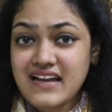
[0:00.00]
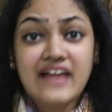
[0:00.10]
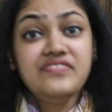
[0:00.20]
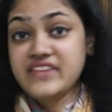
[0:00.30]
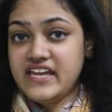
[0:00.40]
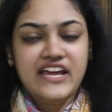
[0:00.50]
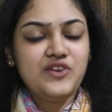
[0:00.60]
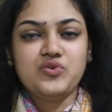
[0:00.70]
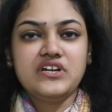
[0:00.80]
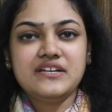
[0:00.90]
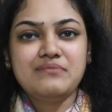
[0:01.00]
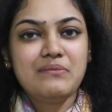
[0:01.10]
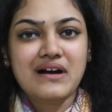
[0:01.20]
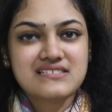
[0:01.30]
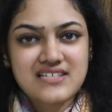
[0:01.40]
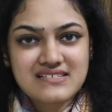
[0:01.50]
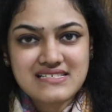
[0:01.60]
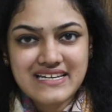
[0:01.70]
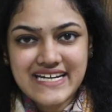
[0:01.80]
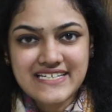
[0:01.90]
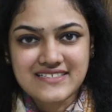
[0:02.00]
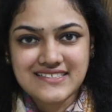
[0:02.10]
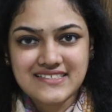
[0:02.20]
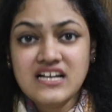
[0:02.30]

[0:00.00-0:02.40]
And then I note it in my master list later.